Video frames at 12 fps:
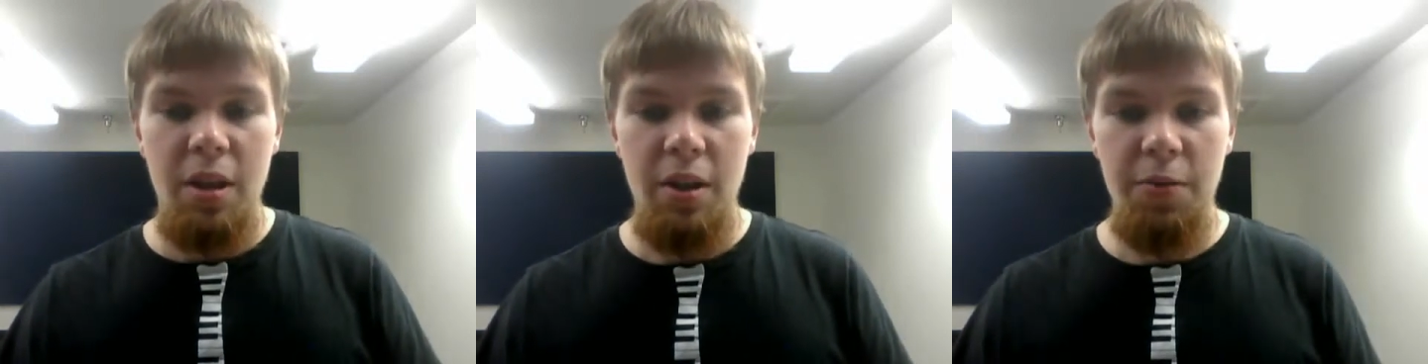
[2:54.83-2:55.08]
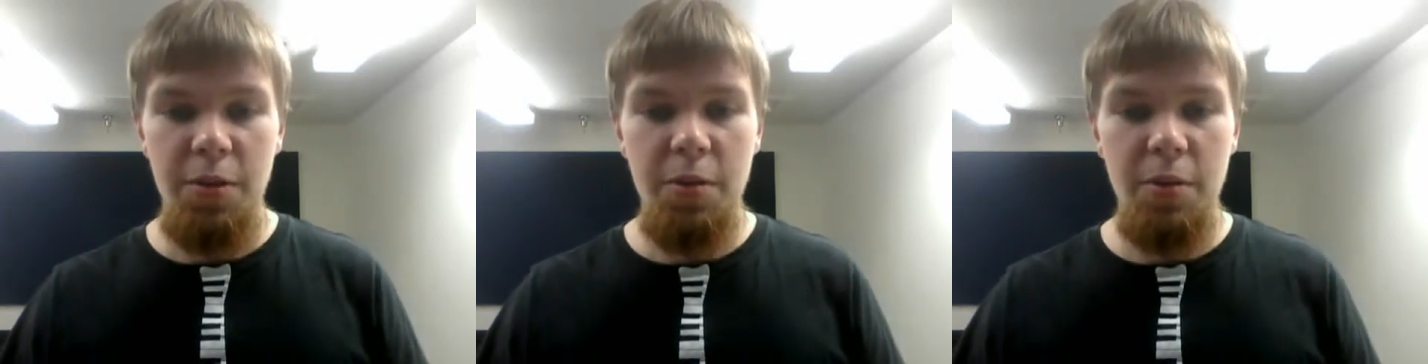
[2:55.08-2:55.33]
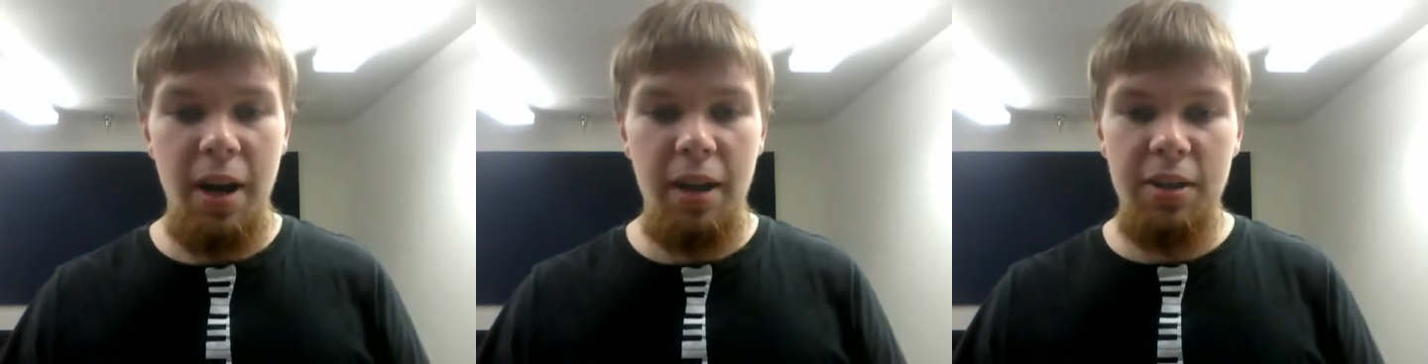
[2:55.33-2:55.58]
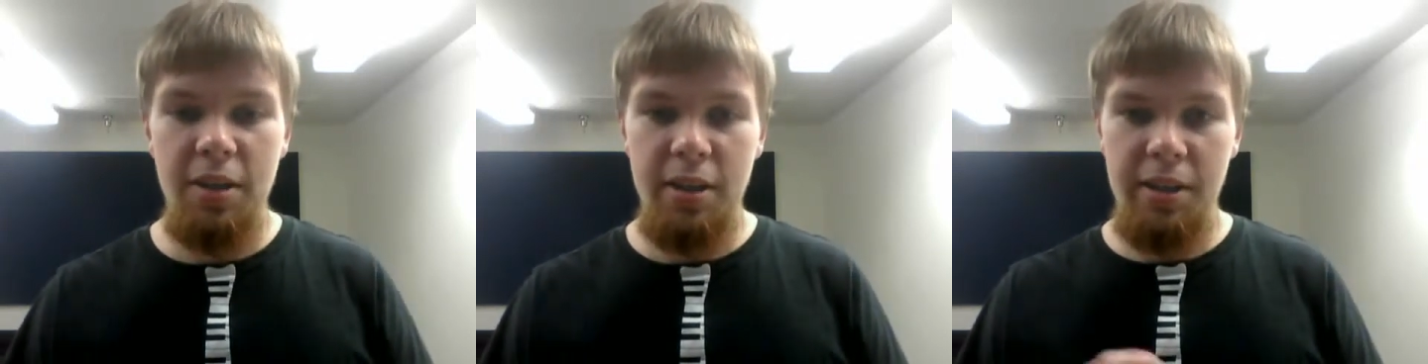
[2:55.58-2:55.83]
if you
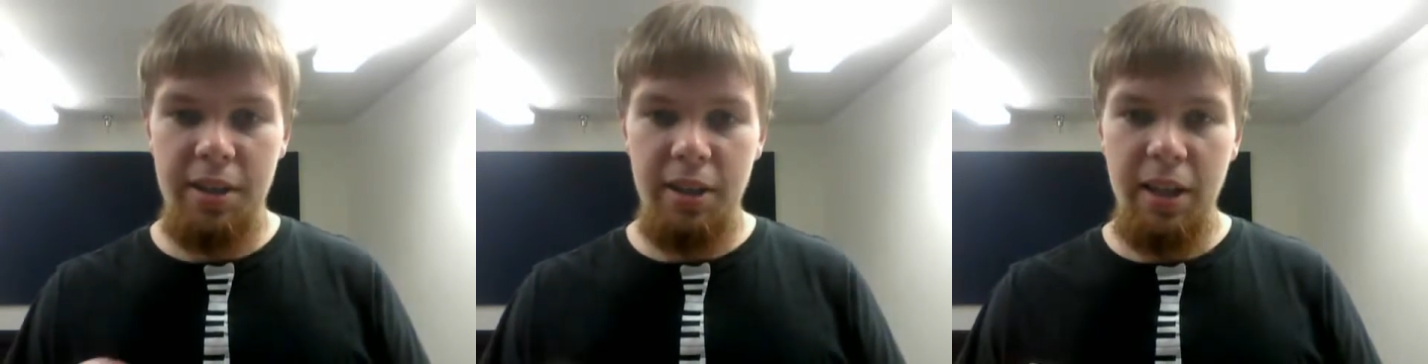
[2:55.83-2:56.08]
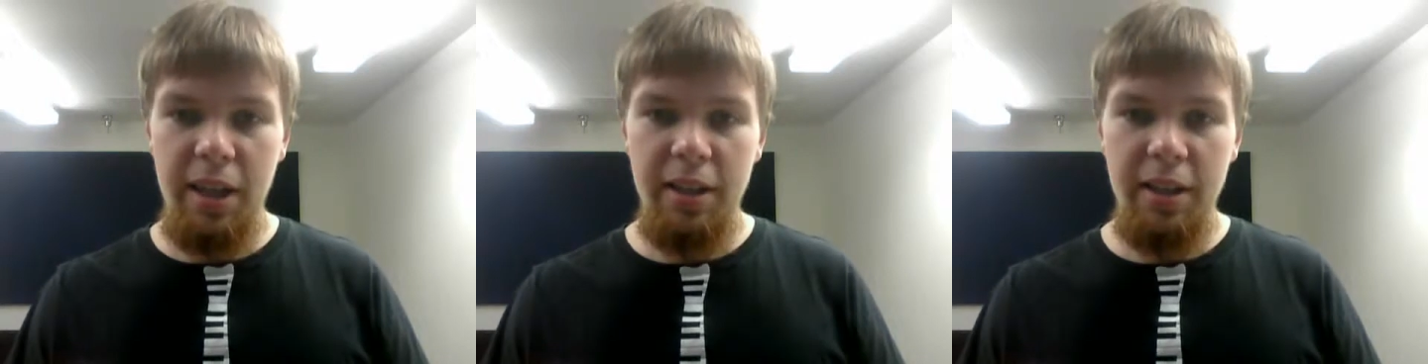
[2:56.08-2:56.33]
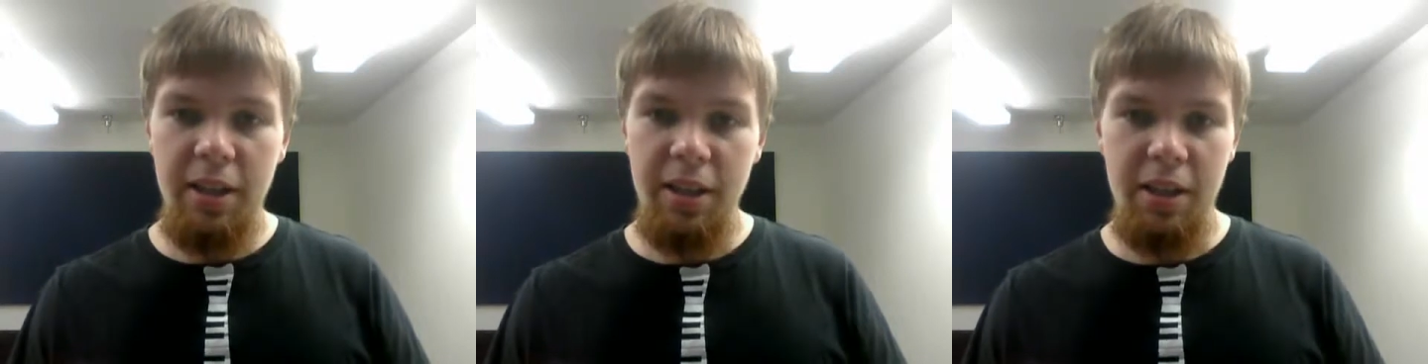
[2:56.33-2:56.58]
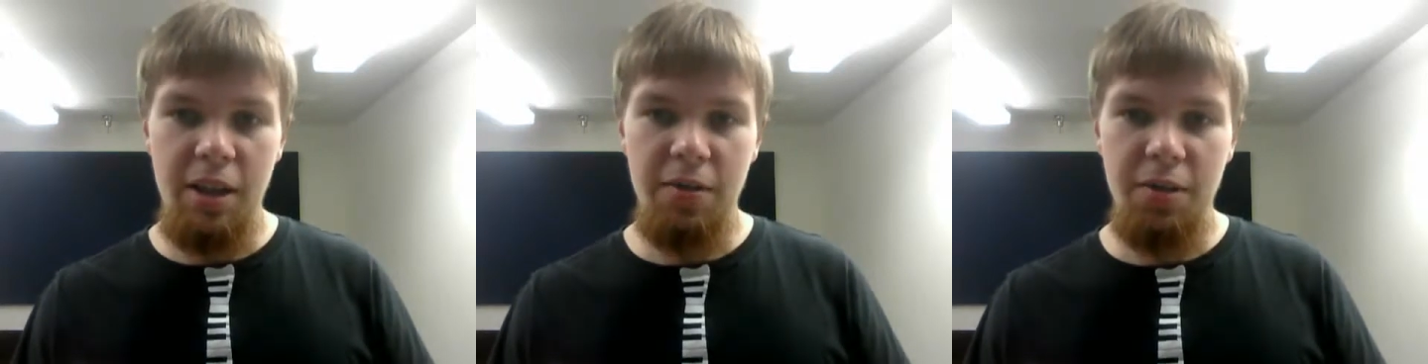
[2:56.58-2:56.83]
actually slightly
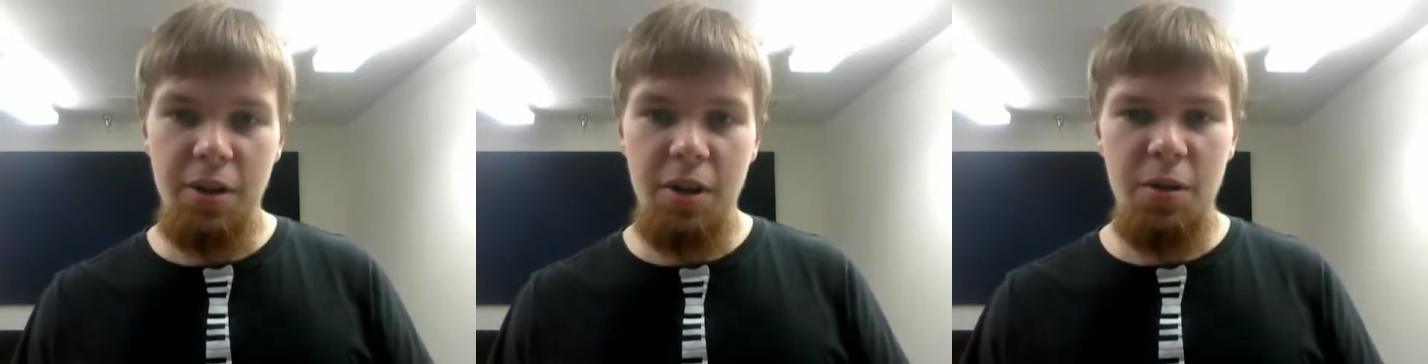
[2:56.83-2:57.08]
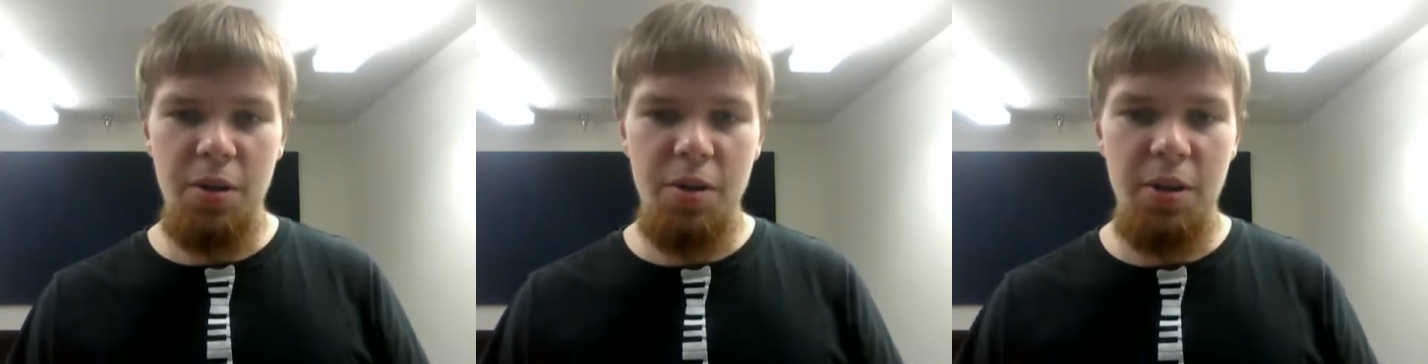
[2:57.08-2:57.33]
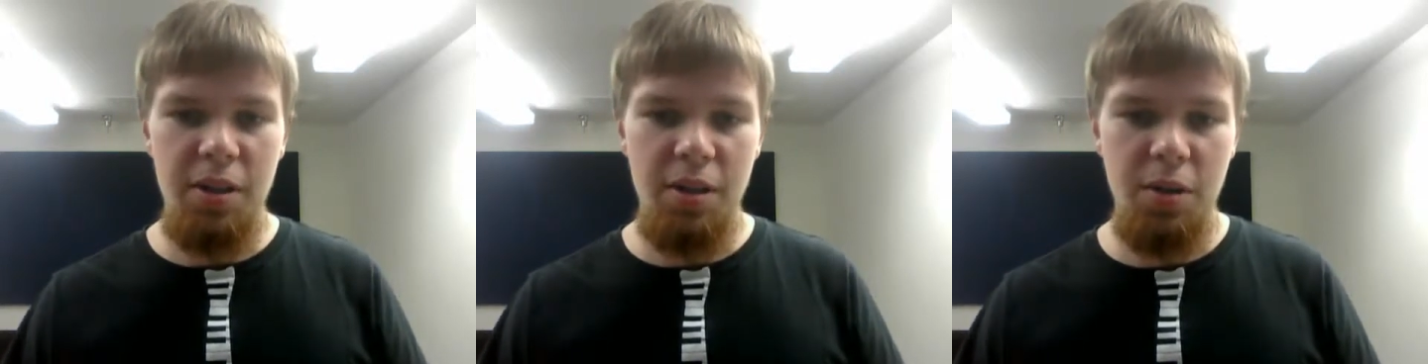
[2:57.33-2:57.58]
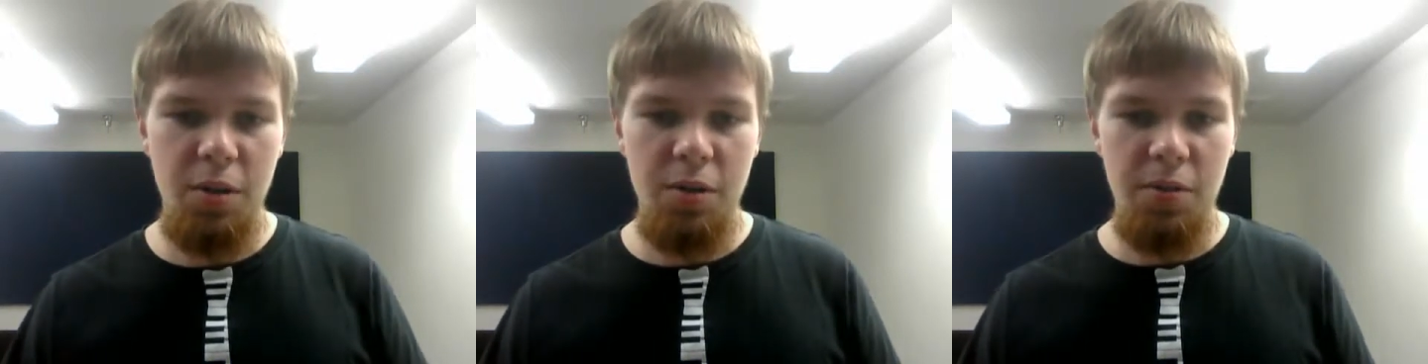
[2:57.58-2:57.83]
uncover a note, you can
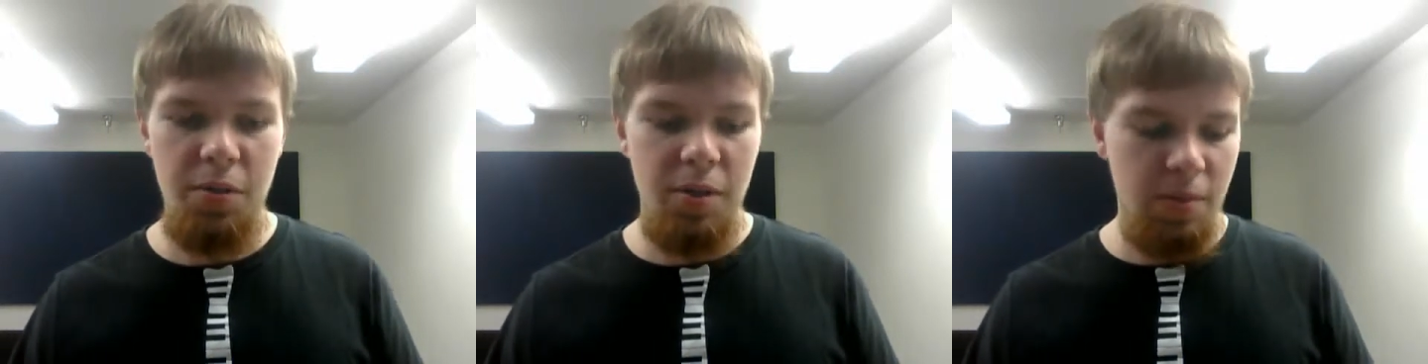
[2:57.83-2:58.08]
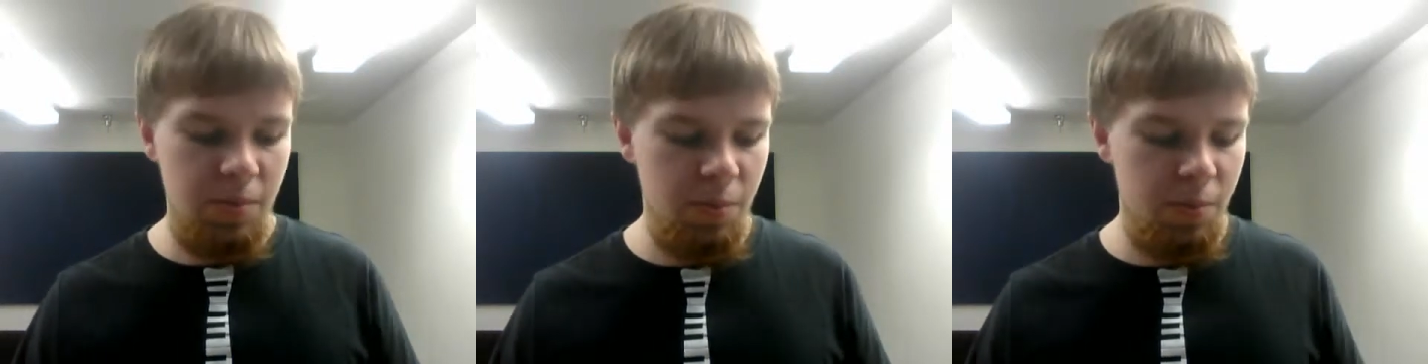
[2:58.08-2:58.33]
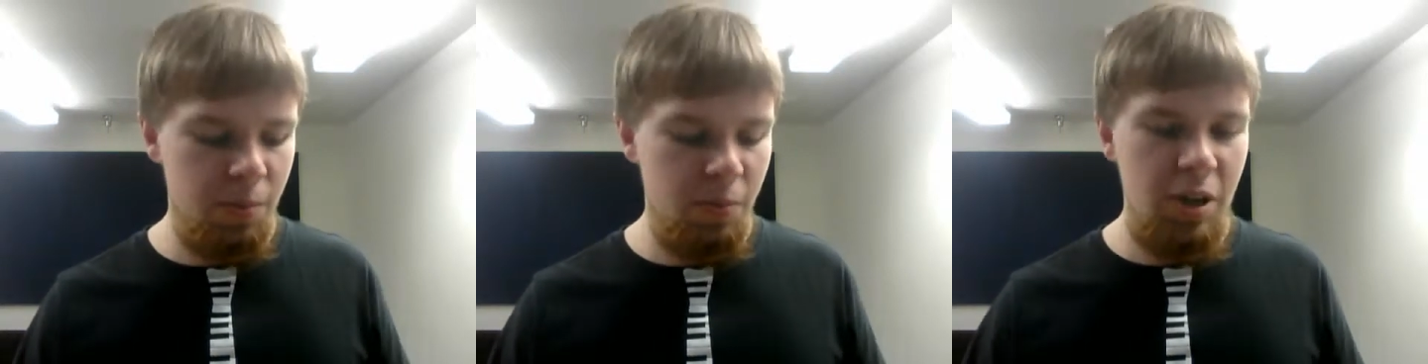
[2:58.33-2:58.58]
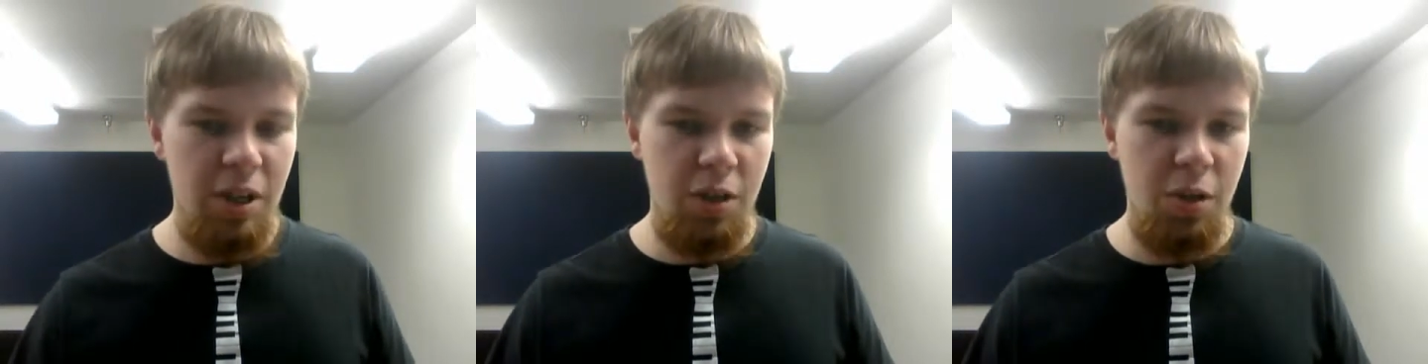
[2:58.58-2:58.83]
sort of
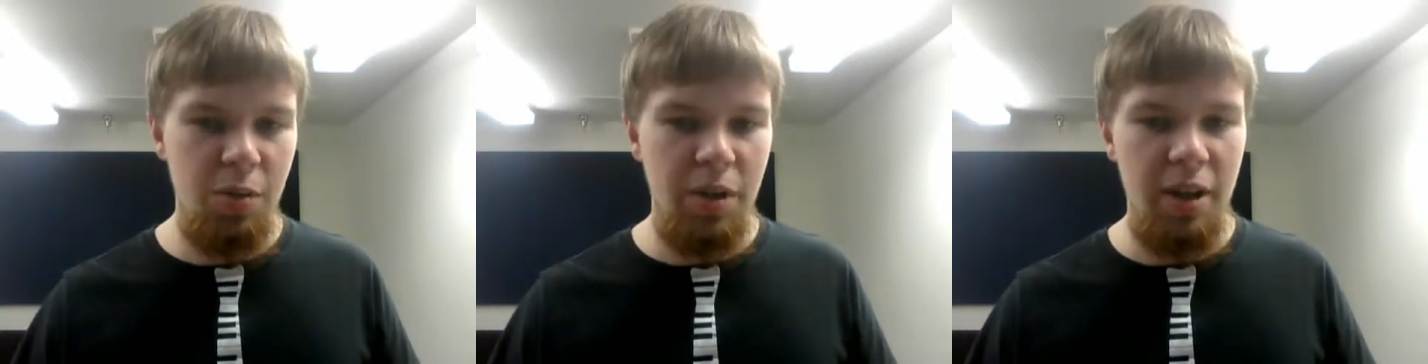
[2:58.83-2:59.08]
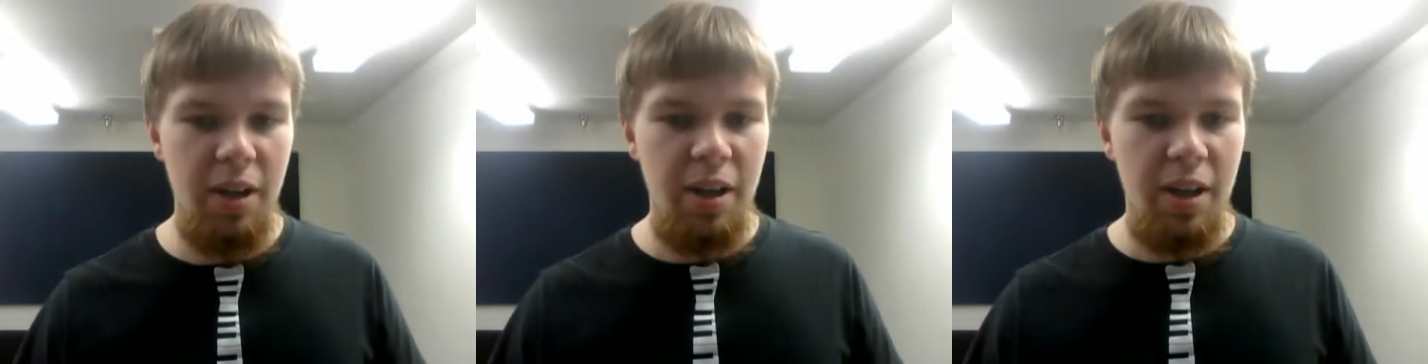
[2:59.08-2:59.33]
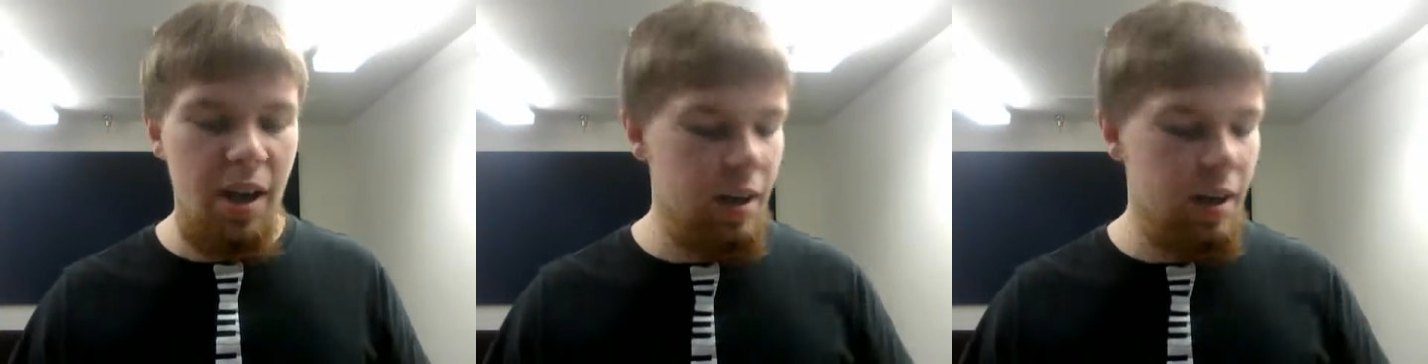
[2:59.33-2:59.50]
retune it.